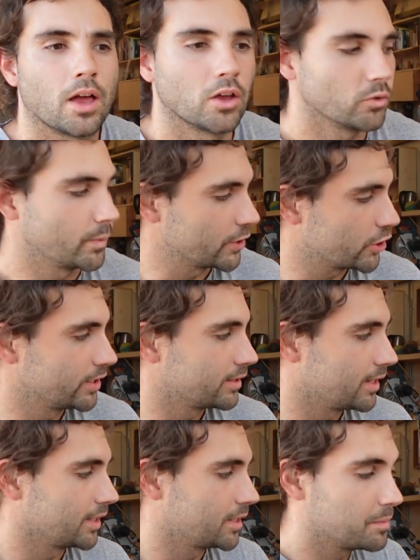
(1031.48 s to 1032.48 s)
which is
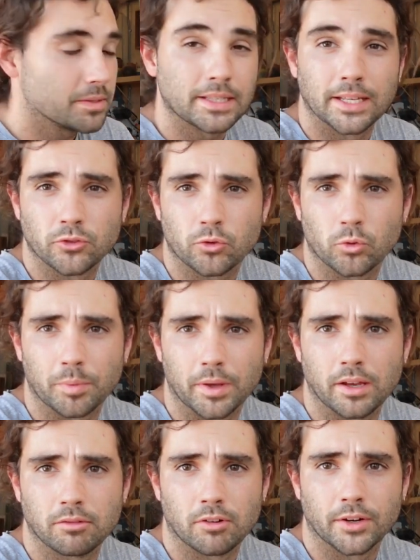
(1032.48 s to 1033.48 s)
this central
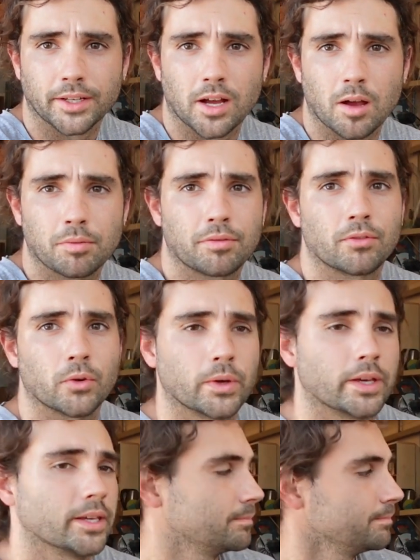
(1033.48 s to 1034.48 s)
bit running up through
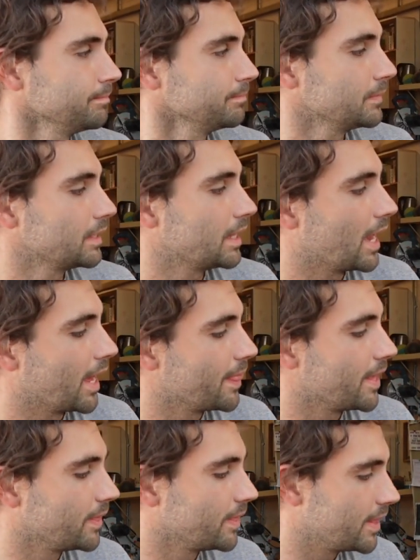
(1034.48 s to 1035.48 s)
it. And
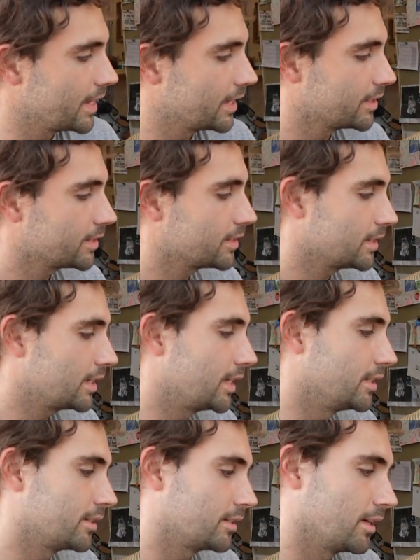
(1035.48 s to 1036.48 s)
then this
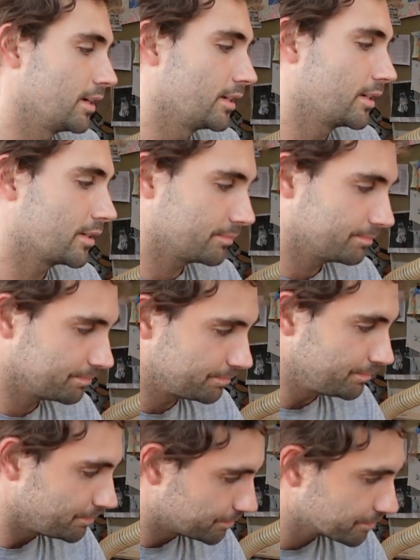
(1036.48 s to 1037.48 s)
is like,
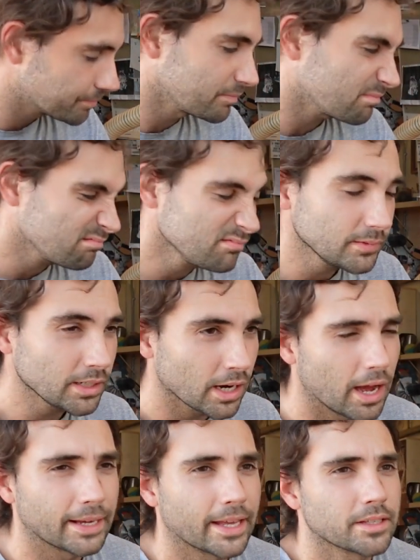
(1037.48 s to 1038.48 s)

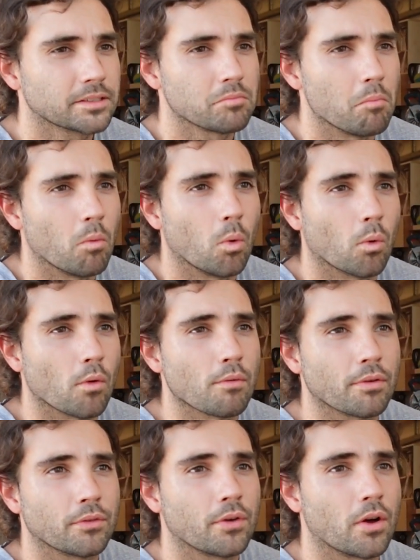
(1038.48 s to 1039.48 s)
I guess, more of
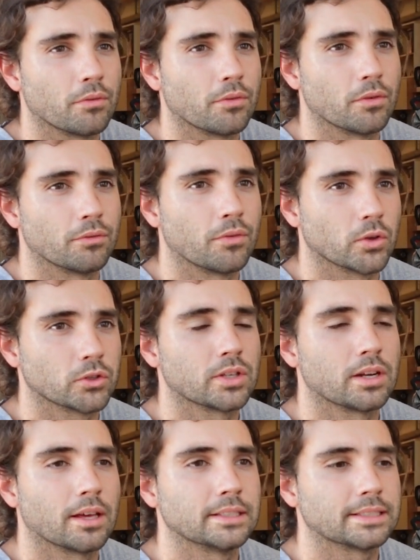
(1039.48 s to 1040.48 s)
a
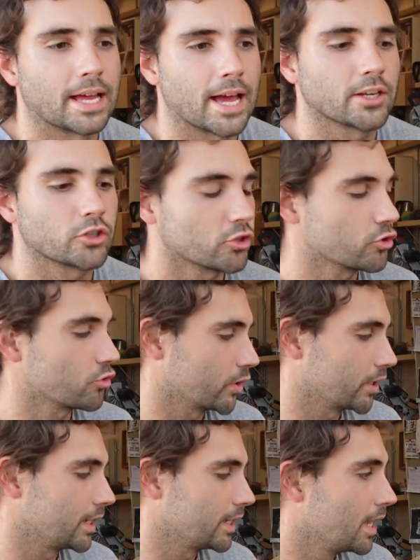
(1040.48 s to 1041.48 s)
fossilised ash
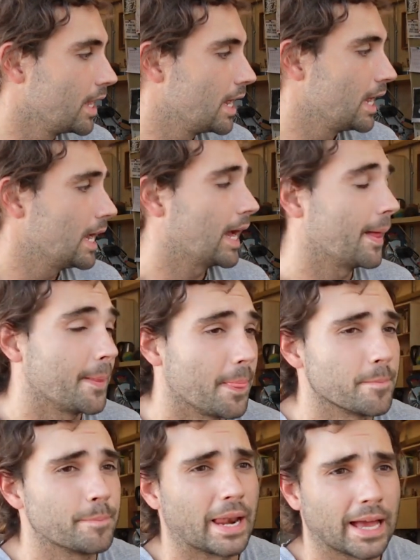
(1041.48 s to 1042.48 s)
tree. And then the
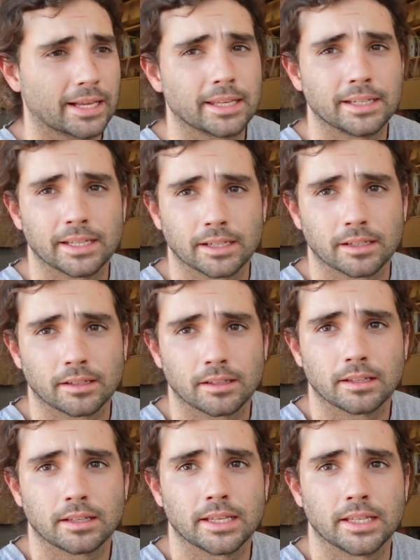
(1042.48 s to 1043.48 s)
blackening
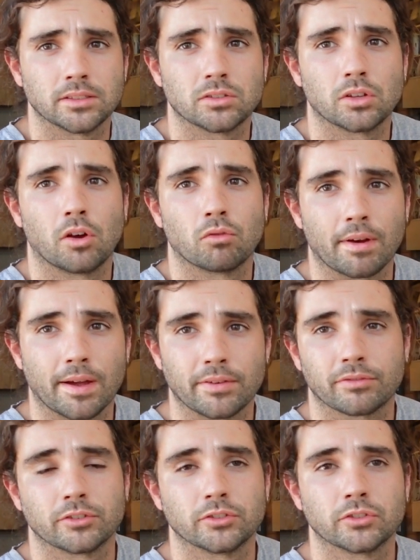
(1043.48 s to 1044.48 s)
is a
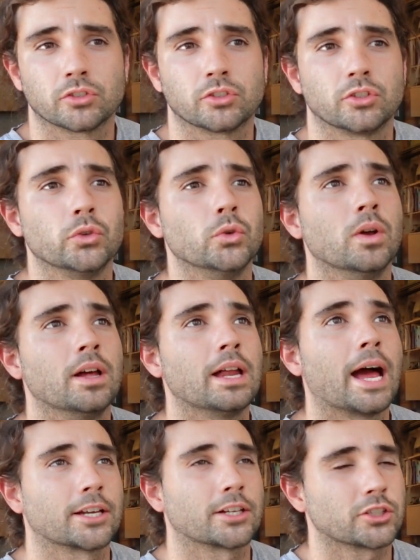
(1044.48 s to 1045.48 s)
reference to
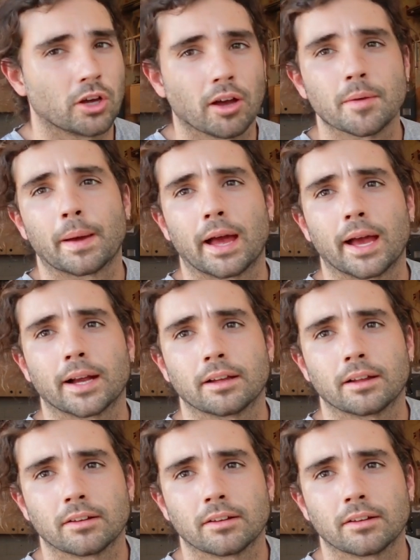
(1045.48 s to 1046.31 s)
ash dieback.